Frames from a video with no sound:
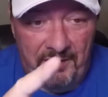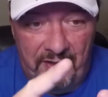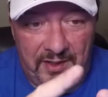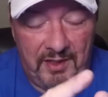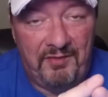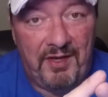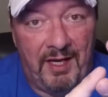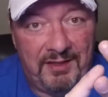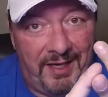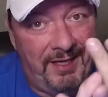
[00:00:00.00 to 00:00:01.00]
then they've
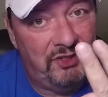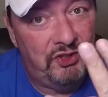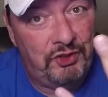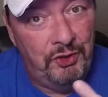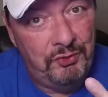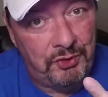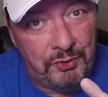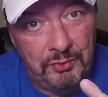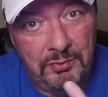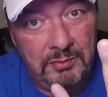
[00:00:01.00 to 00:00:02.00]
got the H
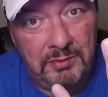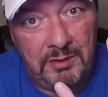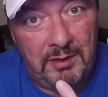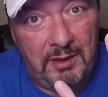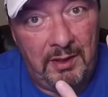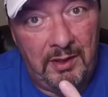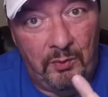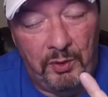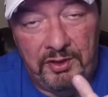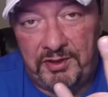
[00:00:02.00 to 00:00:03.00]
twenty-two,
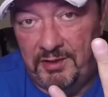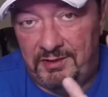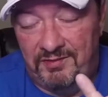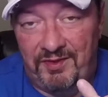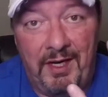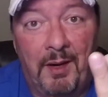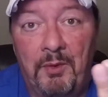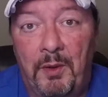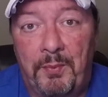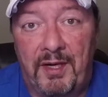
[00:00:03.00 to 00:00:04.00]
which is a
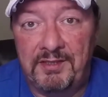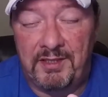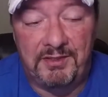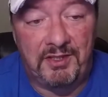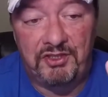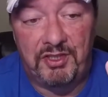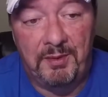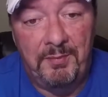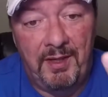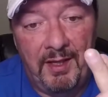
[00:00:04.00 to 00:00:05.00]
phenomenal processing
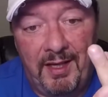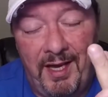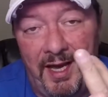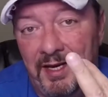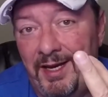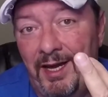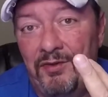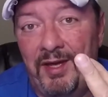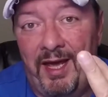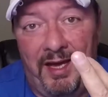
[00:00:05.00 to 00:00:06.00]
chip, and now
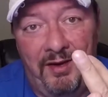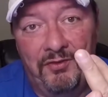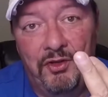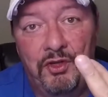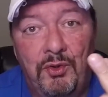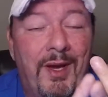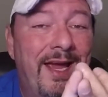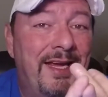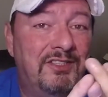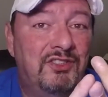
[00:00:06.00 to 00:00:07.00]
they have the new
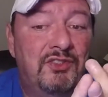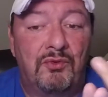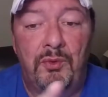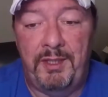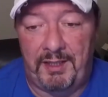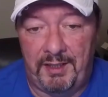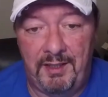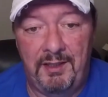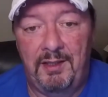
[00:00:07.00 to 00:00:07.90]
H three.